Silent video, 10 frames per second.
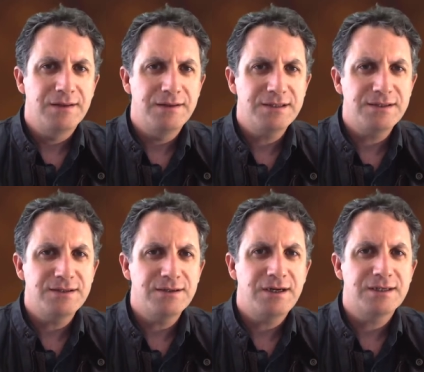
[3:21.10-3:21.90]
This is
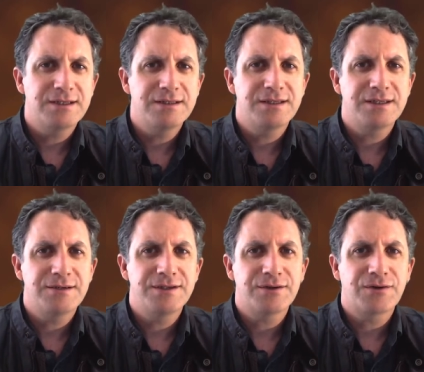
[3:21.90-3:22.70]
the last in the
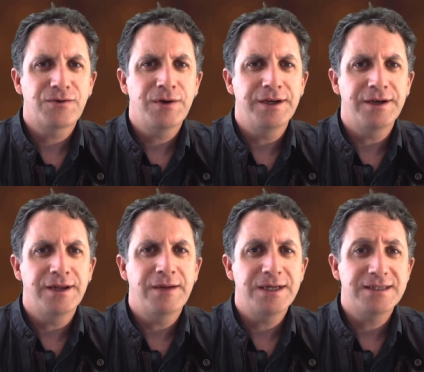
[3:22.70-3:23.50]
series on Croydon,
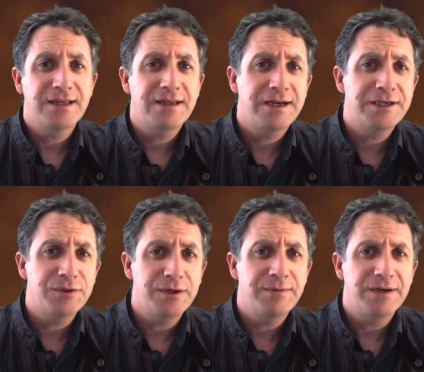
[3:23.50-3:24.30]
and I must say that I
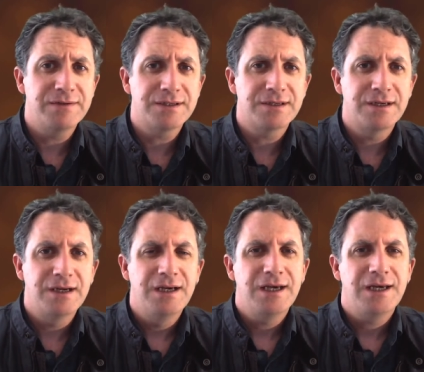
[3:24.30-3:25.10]
enjoyed my visit.
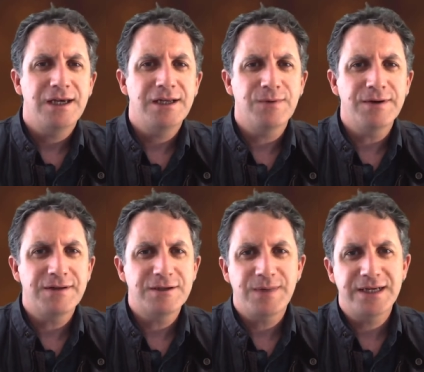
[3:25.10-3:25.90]
It's one of
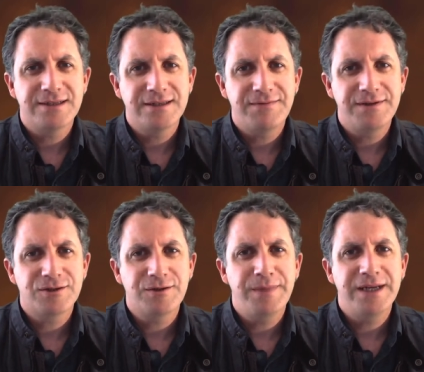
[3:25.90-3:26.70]
those places that
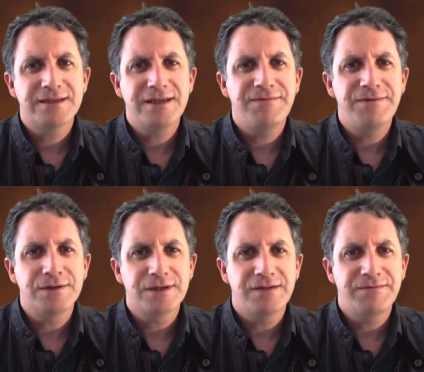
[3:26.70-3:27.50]
feels tremendously
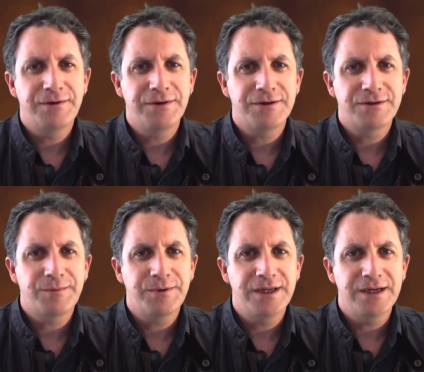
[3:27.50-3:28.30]
fertile for an
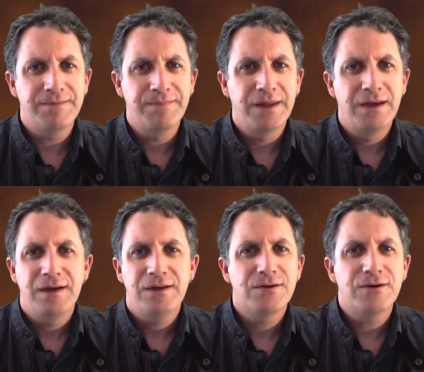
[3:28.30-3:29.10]
entrepreneur.
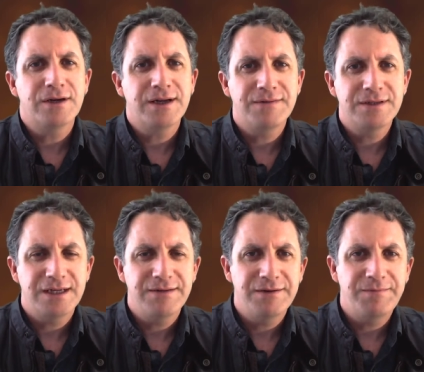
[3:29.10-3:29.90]
You can't have
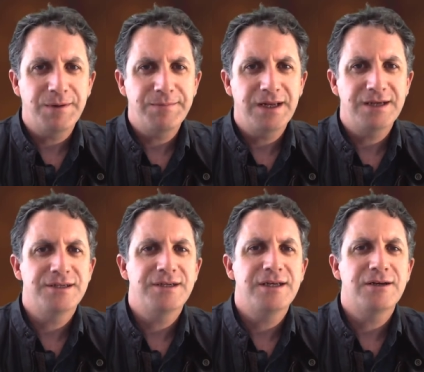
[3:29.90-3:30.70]
this level of
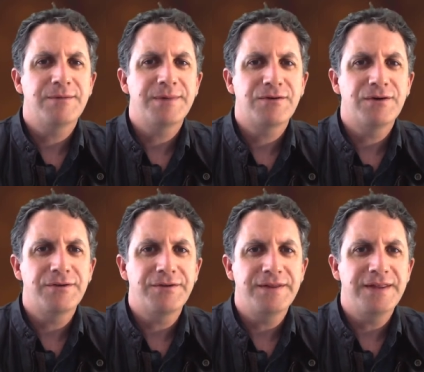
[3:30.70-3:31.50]
population and economic
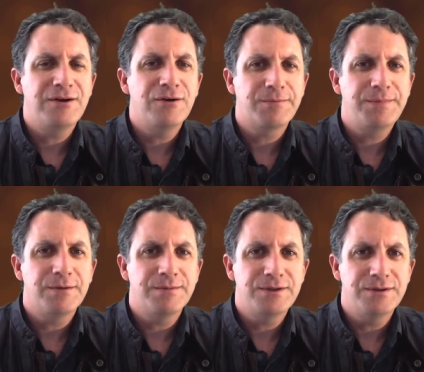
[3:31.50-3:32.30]
growth and there not be
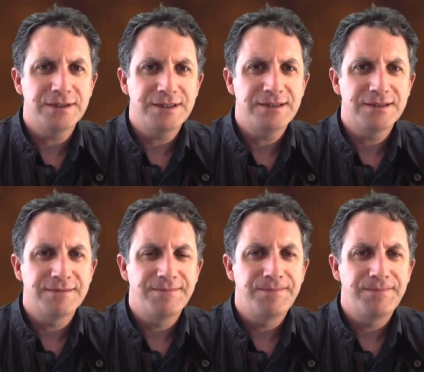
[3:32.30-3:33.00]
opportunities.